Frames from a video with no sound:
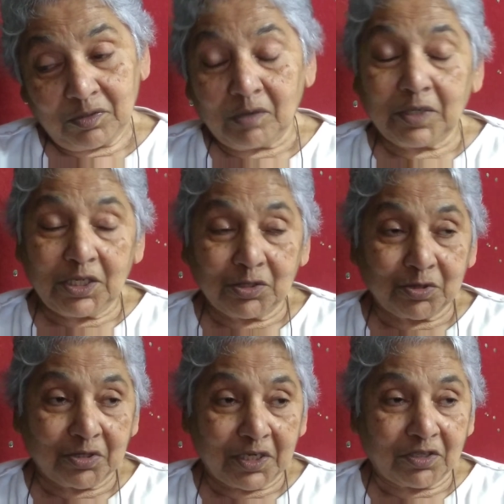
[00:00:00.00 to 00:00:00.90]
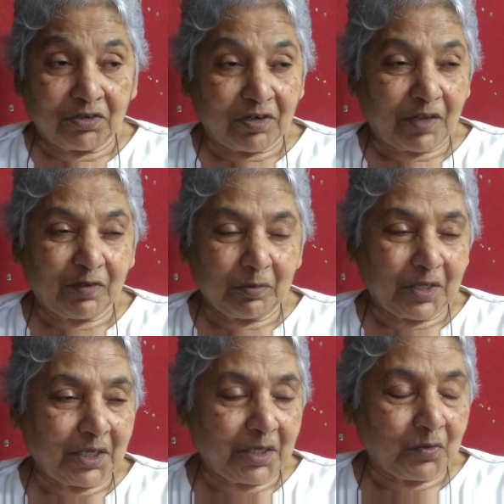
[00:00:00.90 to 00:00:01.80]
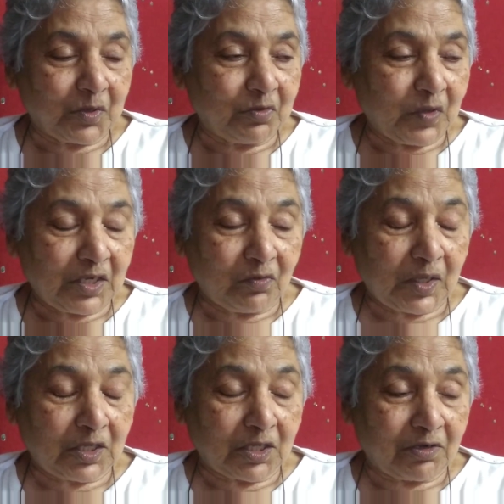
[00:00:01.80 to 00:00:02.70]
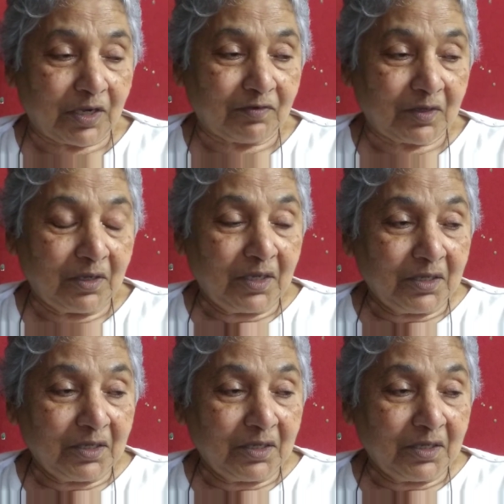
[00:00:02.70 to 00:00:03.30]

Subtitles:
Normally he used to take the driver, but he didn't want to be doing the driver.